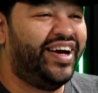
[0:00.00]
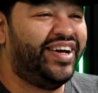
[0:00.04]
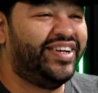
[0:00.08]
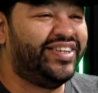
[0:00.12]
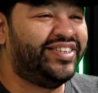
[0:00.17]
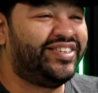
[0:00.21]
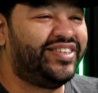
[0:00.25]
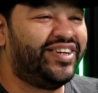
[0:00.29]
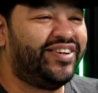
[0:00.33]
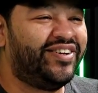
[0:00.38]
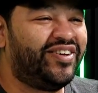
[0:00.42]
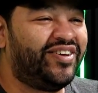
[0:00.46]
And
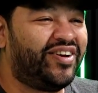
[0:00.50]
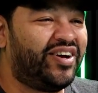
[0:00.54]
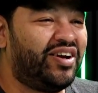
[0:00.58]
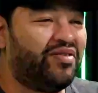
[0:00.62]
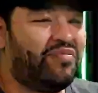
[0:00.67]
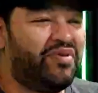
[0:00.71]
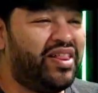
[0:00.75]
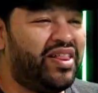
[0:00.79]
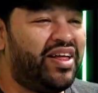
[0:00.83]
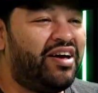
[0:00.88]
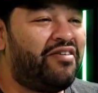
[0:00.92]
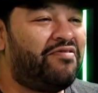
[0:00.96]
so they're going to be
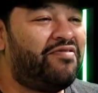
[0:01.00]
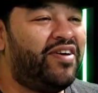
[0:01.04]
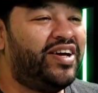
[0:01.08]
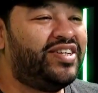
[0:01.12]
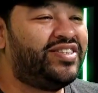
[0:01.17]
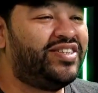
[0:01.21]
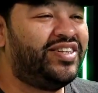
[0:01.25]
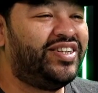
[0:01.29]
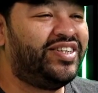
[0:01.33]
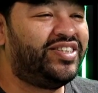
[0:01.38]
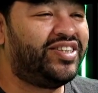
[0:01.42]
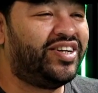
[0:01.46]
like
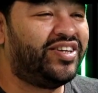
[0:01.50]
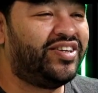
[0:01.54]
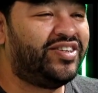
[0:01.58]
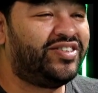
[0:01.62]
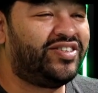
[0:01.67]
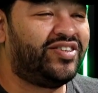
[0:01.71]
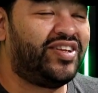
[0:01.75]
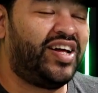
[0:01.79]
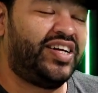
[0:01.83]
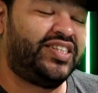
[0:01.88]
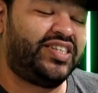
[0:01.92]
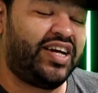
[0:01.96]
facing each other. So
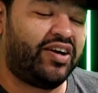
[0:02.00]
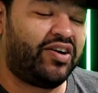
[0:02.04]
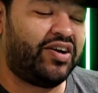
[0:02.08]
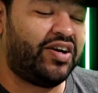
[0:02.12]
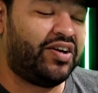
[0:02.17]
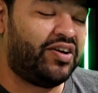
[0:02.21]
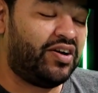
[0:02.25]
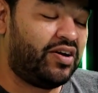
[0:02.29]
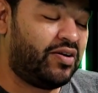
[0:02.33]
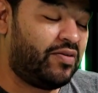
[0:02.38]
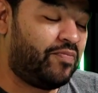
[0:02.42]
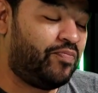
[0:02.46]
that's like
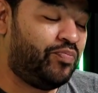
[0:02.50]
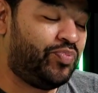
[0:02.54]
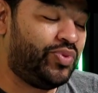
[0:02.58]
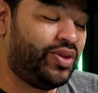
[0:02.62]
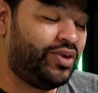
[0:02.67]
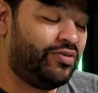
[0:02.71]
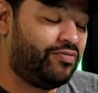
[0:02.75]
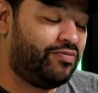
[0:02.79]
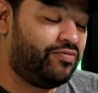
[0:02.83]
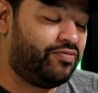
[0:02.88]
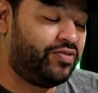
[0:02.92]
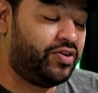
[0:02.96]
a
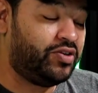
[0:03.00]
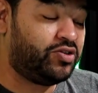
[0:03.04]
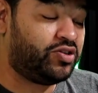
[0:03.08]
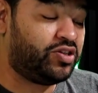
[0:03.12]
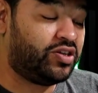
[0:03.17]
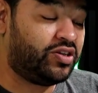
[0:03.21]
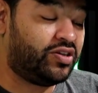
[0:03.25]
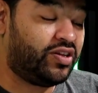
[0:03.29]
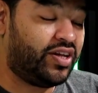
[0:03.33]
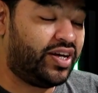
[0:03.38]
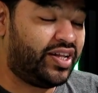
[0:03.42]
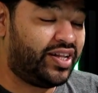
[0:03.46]
future
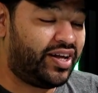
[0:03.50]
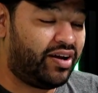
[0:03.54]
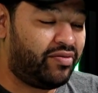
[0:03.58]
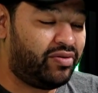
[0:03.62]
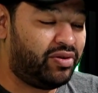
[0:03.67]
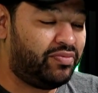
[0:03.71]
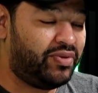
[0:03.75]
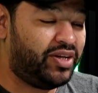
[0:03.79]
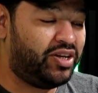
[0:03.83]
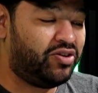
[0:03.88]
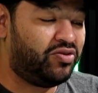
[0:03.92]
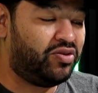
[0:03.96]
thing that I want to
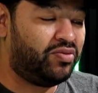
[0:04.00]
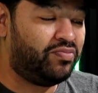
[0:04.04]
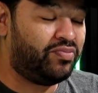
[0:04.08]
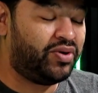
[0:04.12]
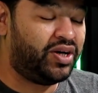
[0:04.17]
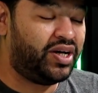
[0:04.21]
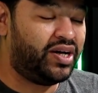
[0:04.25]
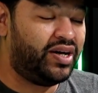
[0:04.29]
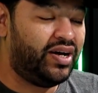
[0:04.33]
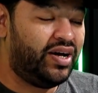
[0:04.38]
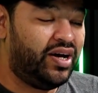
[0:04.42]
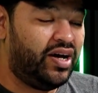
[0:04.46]
be doing. But
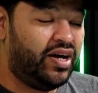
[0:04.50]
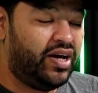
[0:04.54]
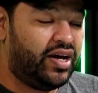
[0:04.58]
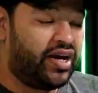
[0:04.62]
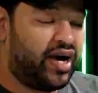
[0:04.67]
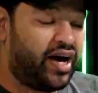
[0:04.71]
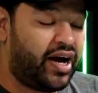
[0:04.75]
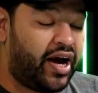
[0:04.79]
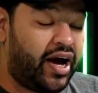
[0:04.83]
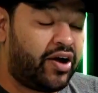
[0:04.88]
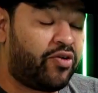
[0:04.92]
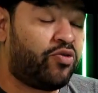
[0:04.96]

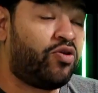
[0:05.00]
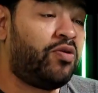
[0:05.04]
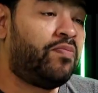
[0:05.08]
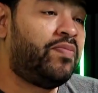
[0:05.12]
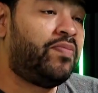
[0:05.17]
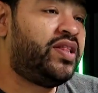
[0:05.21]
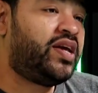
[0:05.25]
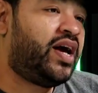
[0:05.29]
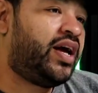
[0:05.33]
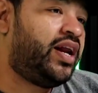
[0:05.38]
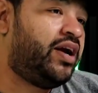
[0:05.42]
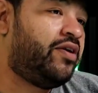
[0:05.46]
I grew up in
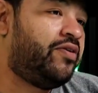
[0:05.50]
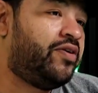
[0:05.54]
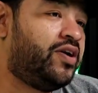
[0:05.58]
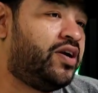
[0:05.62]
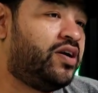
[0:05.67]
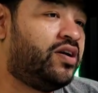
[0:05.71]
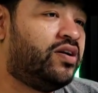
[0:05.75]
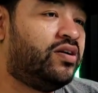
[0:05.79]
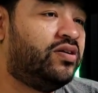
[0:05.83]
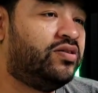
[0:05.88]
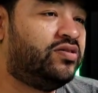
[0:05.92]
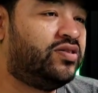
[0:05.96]
that area,
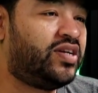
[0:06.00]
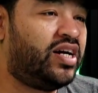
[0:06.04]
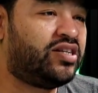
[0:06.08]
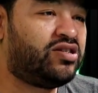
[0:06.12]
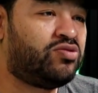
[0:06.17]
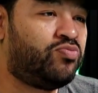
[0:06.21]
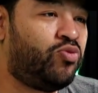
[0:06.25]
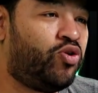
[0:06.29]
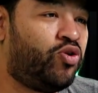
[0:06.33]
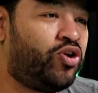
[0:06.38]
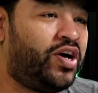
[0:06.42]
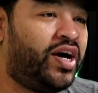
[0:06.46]

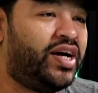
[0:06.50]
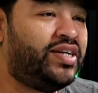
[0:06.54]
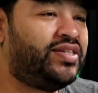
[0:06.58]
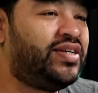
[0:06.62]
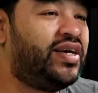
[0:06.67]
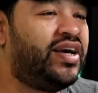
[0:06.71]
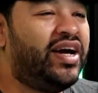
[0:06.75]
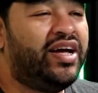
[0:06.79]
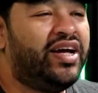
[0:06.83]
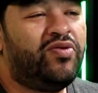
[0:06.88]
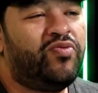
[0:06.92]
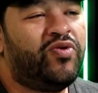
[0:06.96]
Zarzamora. Nice. I say
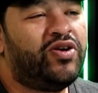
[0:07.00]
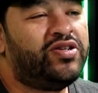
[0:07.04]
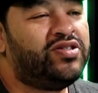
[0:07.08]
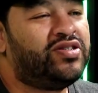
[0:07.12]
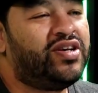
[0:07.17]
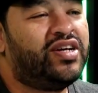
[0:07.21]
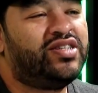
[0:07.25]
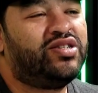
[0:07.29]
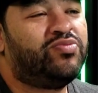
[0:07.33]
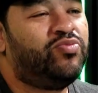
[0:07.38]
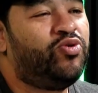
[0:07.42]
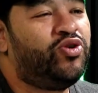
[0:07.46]
anywhere in
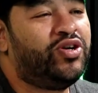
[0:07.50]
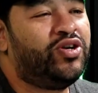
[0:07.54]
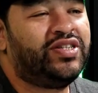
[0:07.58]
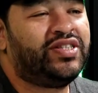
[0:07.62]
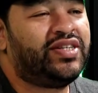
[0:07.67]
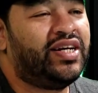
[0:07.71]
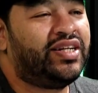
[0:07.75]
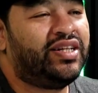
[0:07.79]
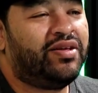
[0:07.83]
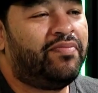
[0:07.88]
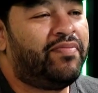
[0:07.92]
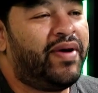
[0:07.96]
Zarzamora is
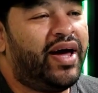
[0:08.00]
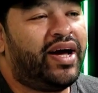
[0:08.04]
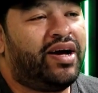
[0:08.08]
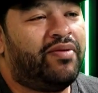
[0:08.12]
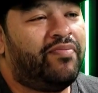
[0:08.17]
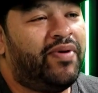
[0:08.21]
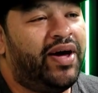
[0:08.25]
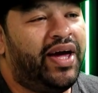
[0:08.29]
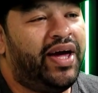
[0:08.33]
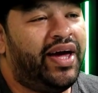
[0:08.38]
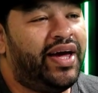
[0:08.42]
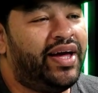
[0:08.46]
like the back of
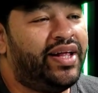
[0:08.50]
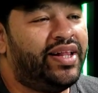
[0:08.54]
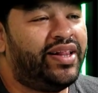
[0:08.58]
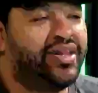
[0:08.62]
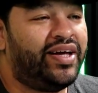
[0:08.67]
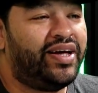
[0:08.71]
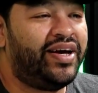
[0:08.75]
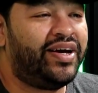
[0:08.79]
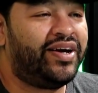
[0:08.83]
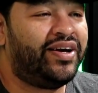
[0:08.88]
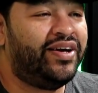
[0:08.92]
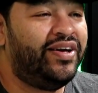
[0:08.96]
my
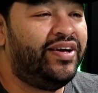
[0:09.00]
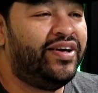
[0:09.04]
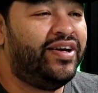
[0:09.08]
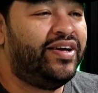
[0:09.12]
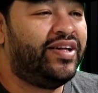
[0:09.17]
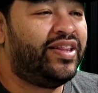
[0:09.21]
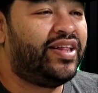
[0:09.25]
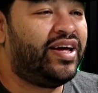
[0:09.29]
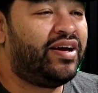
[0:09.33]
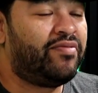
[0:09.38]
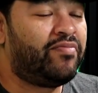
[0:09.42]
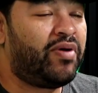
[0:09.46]
hand.
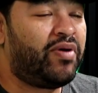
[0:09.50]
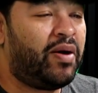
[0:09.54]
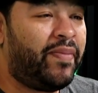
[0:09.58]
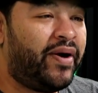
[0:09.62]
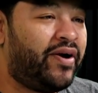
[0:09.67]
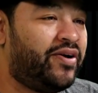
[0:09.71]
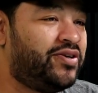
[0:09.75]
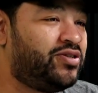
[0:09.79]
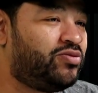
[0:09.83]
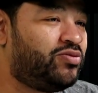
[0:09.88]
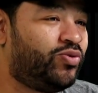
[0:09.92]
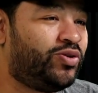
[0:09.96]
Like my
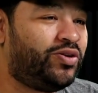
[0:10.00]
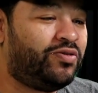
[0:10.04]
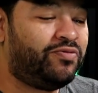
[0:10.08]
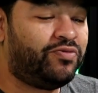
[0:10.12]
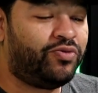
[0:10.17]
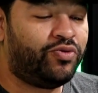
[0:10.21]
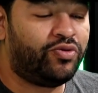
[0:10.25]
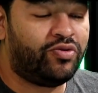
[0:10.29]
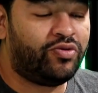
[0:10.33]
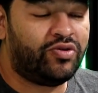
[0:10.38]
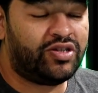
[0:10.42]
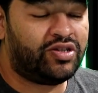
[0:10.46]
parents were
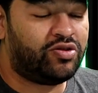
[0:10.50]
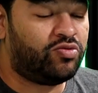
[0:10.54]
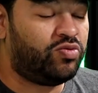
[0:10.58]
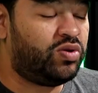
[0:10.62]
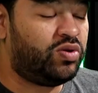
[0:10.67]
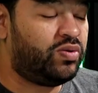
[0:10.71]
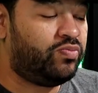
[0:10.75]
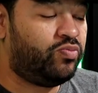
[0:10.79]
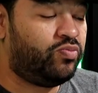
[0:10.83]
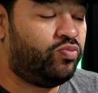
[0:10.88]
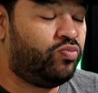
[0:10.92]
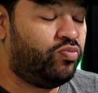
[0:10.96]
divorced, so we
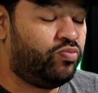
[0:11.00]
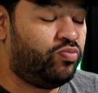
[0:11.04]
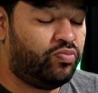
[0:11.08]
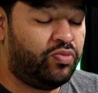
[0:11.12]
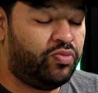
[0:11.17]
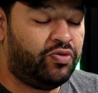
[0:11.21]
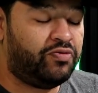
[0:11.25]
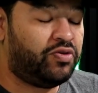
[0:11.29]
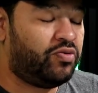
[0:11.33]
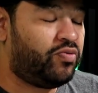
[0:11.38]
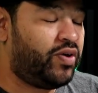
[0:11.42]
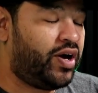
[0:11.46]

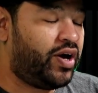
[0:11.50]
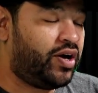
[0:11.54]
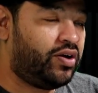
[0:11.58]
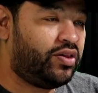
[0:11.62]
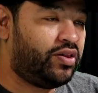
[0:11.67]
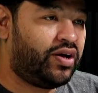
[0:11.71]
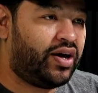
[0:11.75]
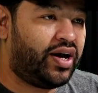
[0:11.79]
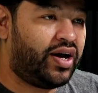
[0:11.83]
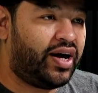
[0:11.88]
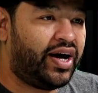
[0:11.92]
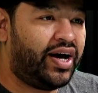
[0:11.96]
moved around a
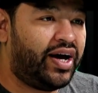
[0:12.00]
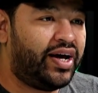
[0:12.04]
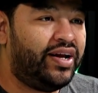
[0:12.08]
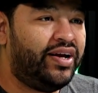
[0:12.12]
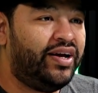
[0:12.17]
lot.